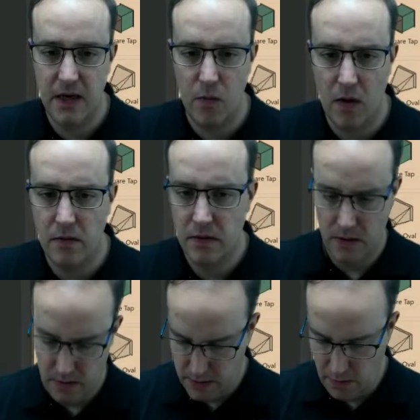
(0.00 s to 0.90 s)
you what,
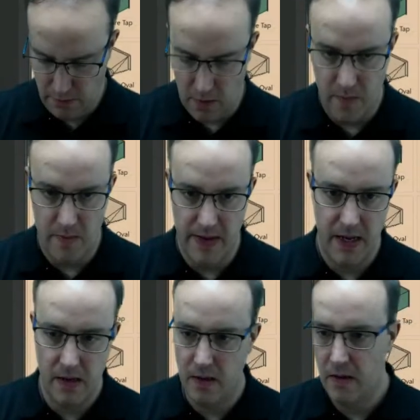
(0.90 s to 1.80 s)
don't copy
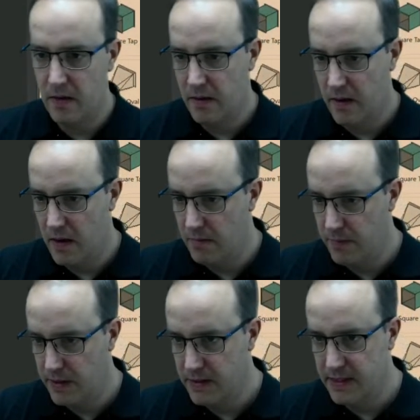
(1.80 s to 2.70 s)
me,
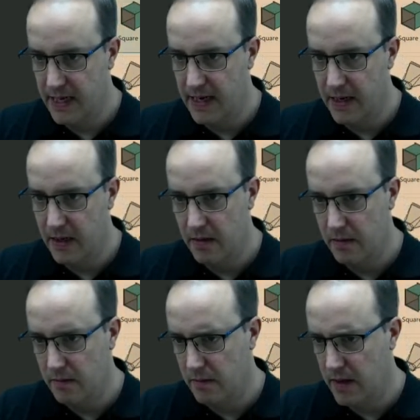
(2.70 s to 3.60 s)
because clearly
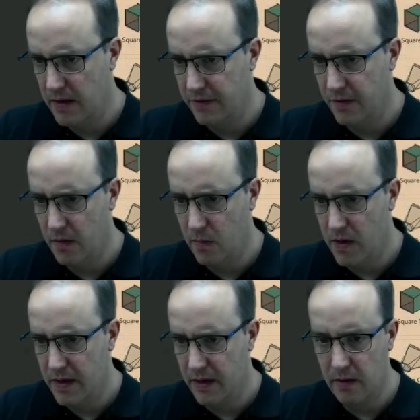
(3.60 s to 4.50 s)
that's not
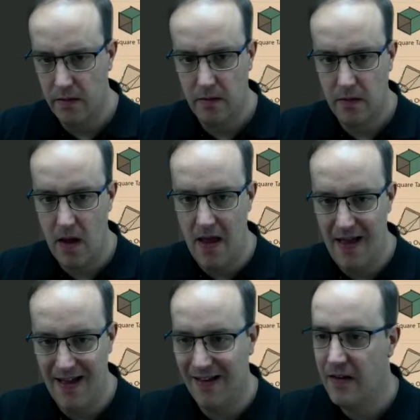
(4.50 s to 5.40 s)
working.
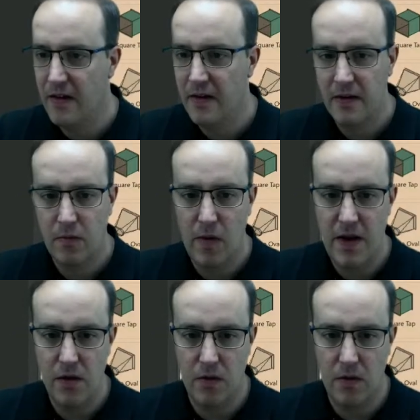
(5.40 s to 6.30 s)

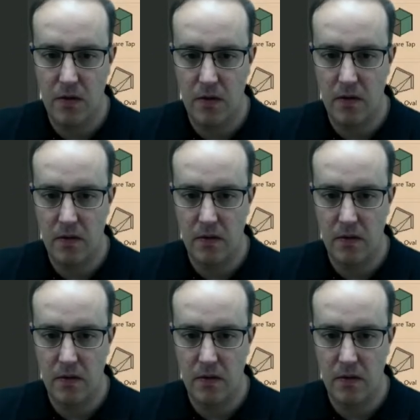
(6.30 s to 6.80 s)
When you're